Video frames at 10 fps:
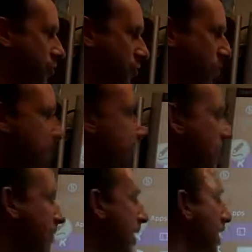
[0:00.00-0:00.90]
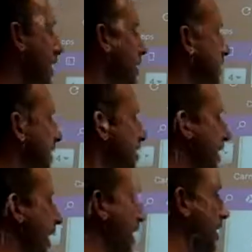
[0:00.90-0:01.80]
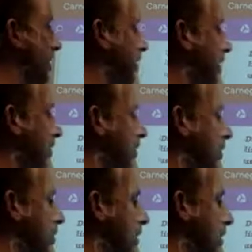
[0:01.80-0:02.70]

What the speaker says: the description of that is it's 7